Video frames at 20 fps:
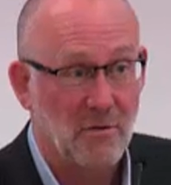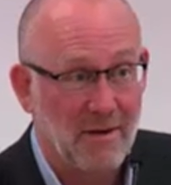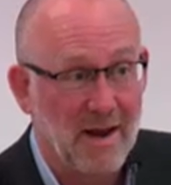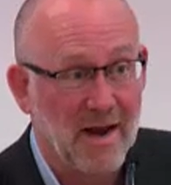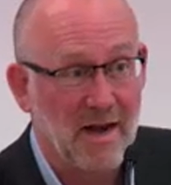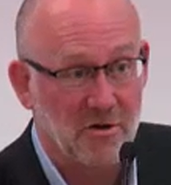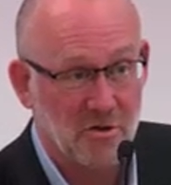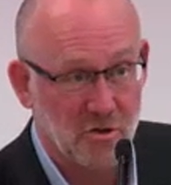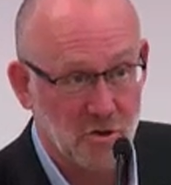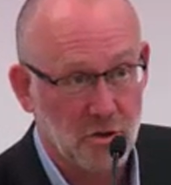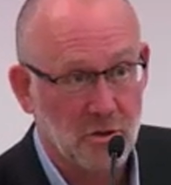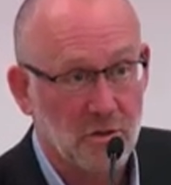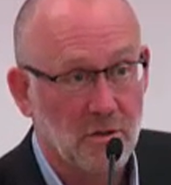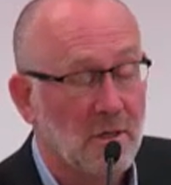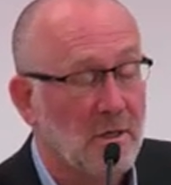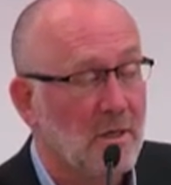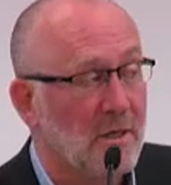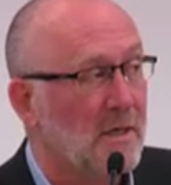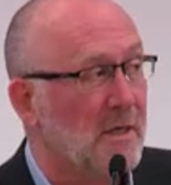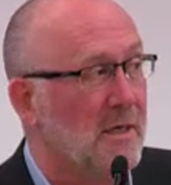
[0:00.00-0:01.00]
manager.
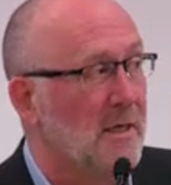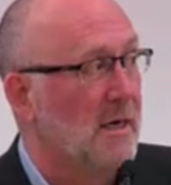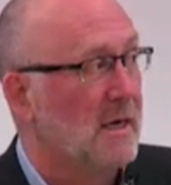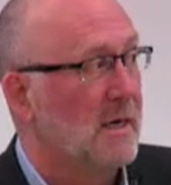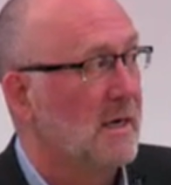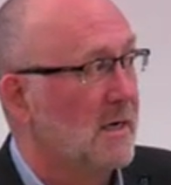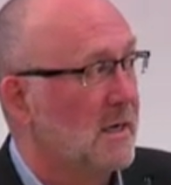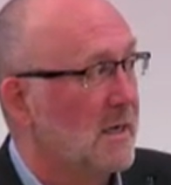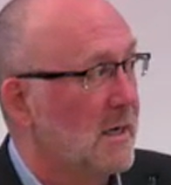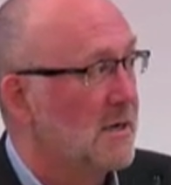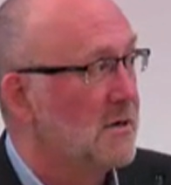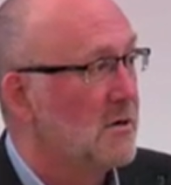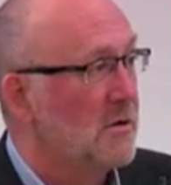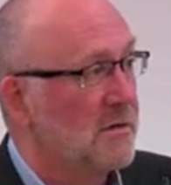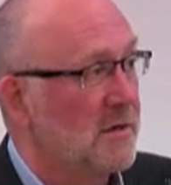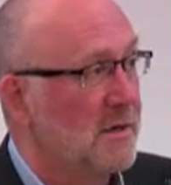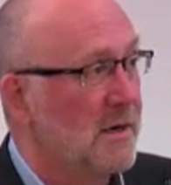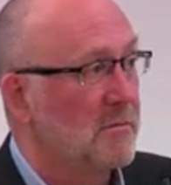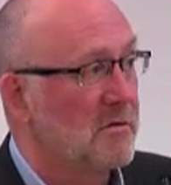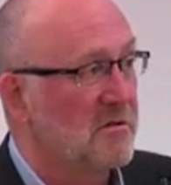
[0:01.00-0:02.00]
I know
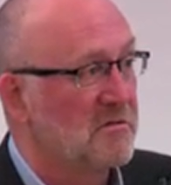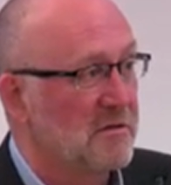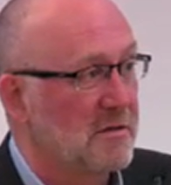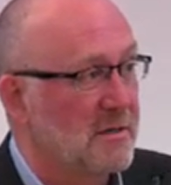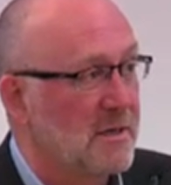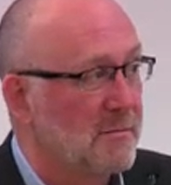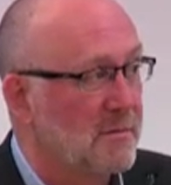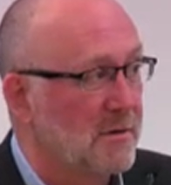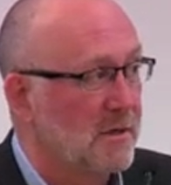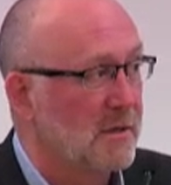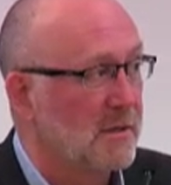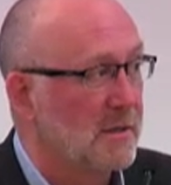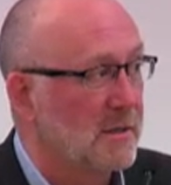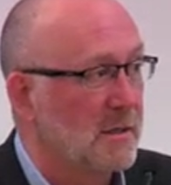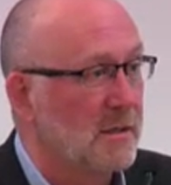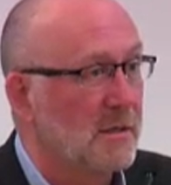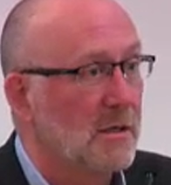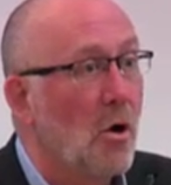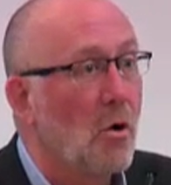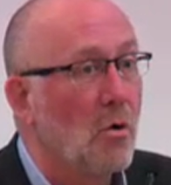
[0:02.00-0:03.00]
the numbers are typically
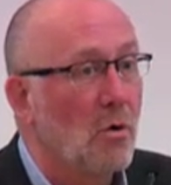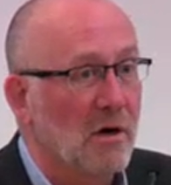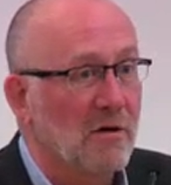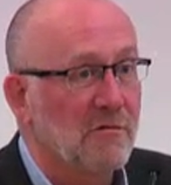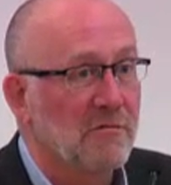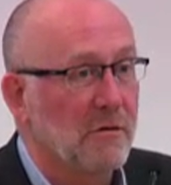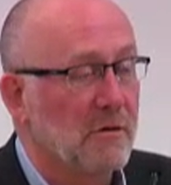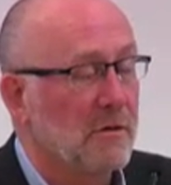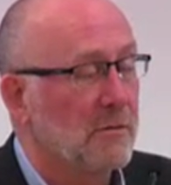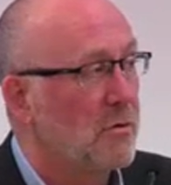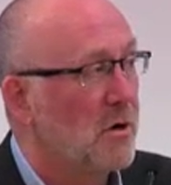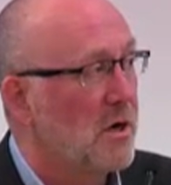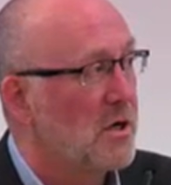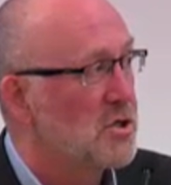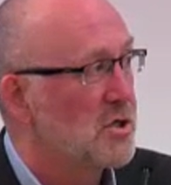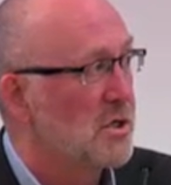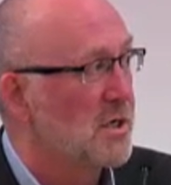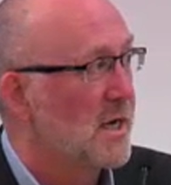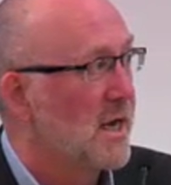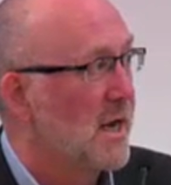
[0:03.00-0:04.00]
lower for
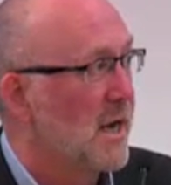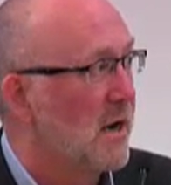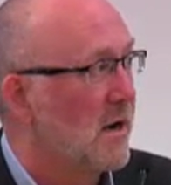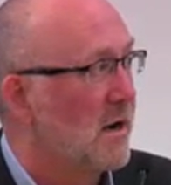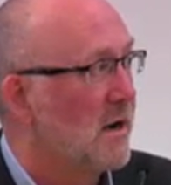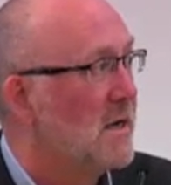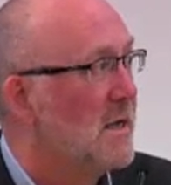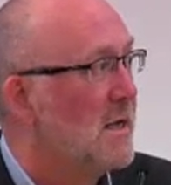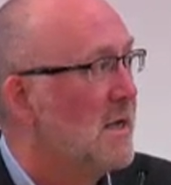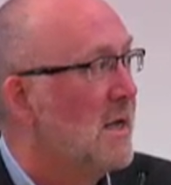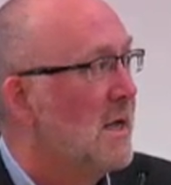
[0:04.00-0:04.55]
depression care.